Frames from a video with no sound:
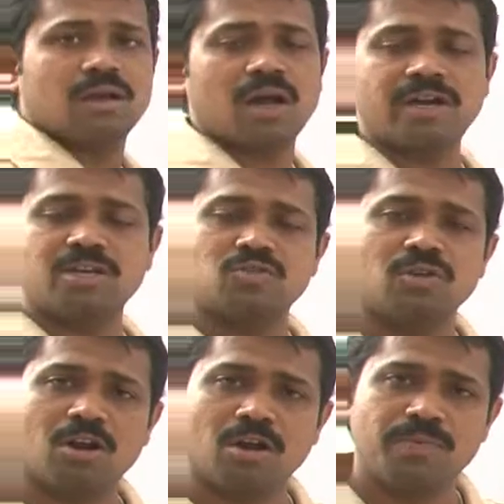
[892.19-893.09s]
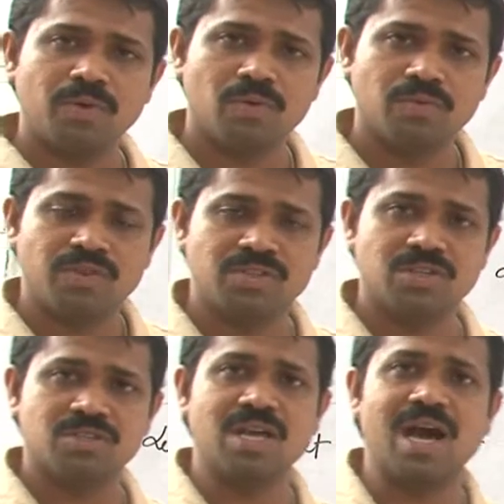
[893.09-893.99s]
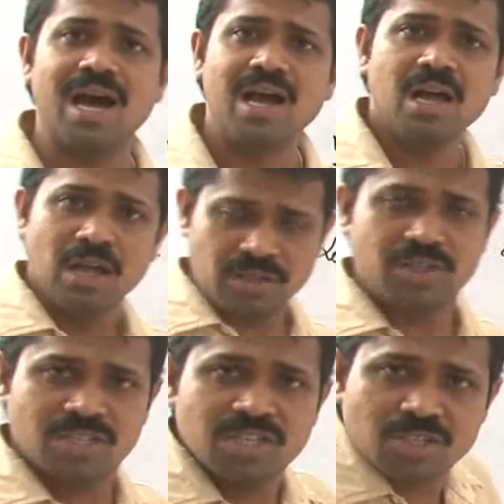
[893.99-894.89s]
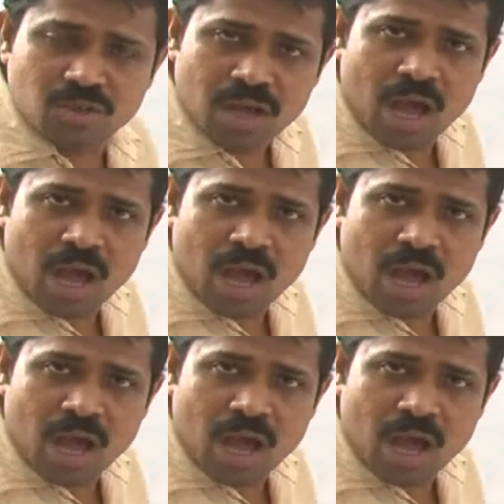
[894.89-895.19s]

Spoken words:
Understood all of you? This is the this is